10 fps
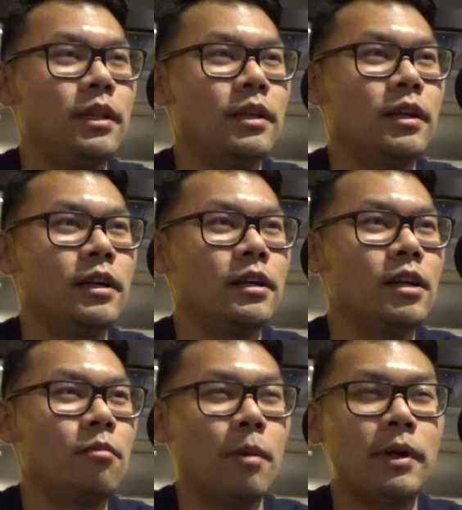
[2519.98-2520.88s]
be there.
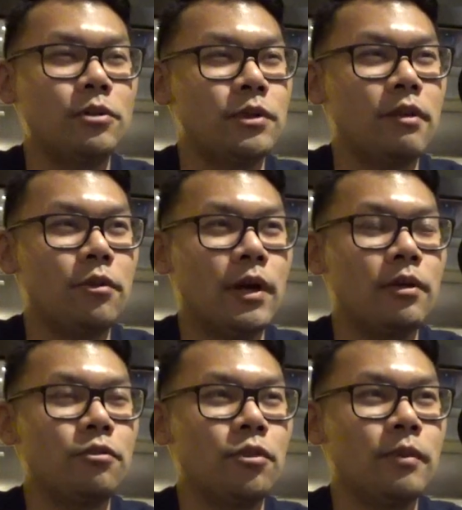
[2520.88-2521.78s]
My parents were never
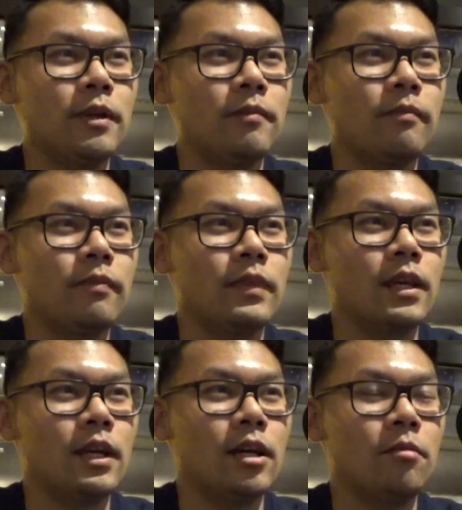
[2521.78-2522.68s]
around for me
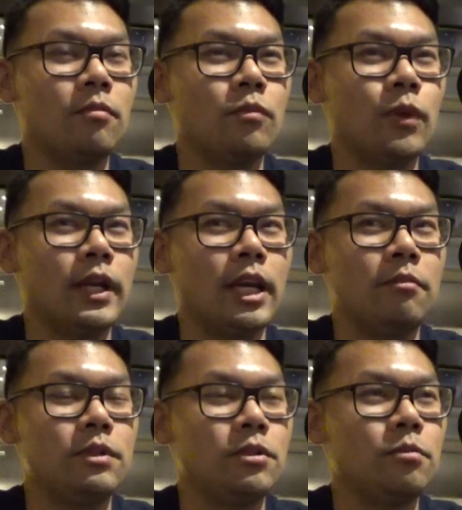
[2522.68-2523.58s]
when it
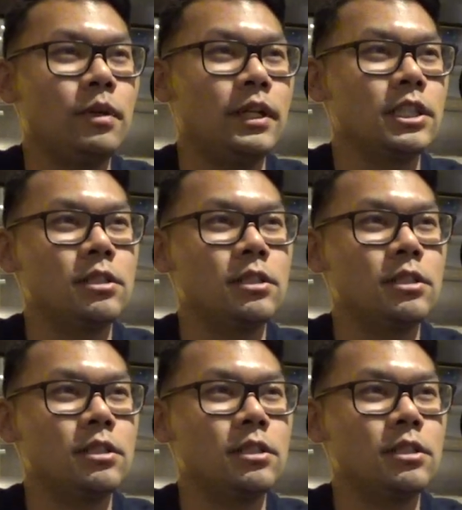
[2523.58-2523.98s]
came to being in